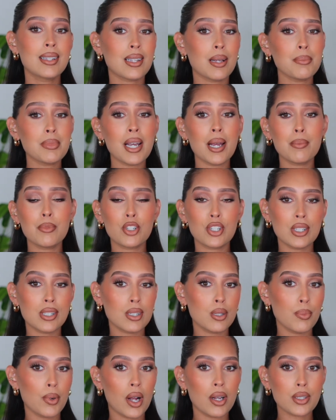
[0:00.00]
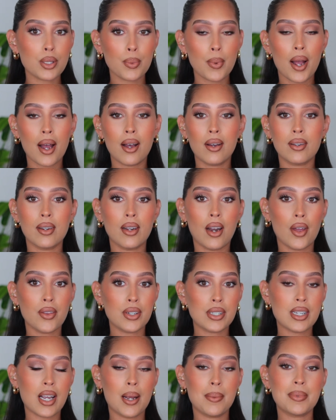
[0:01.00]
sometimes just to browse around and
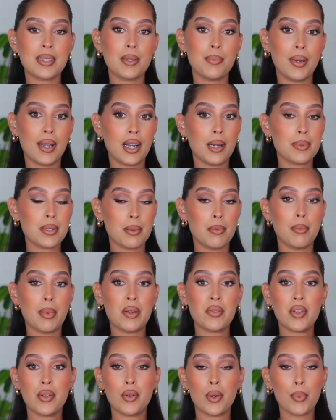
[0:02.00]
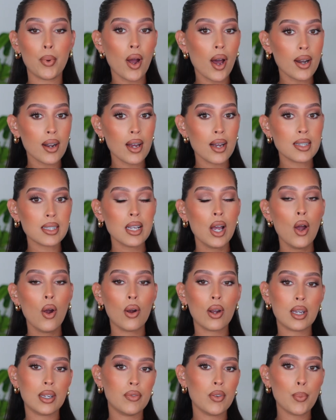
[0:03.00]
other times to pick up some of my favorite products
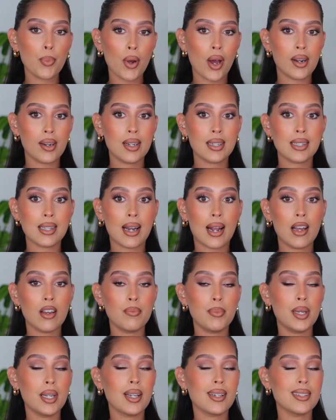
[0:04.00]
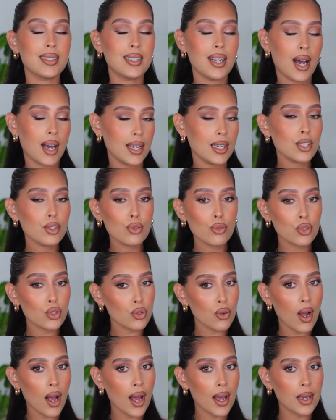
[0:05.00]
or even products that I have been dying to
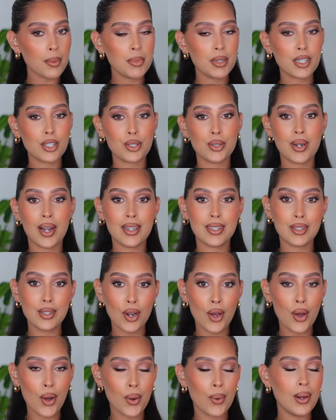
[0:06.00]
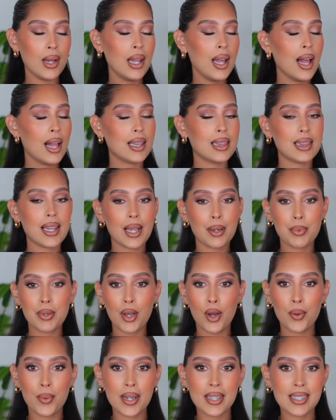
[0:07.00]
try because you guys know, like
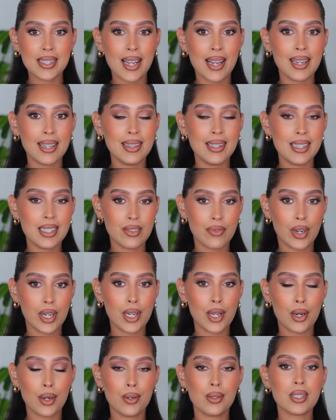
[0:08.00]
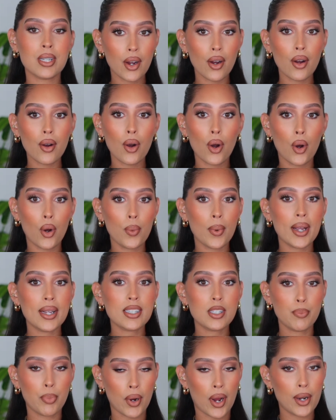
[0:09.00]
we always say in these videos, there are
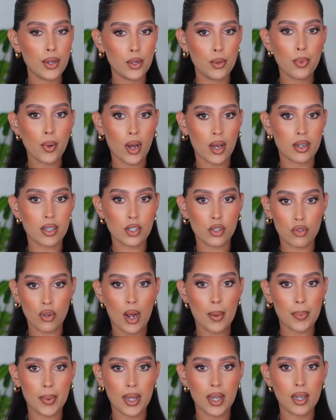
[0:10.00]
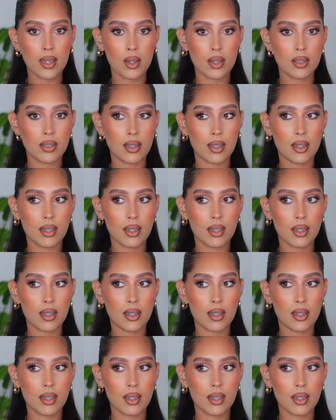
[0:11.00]
always brand new products dropping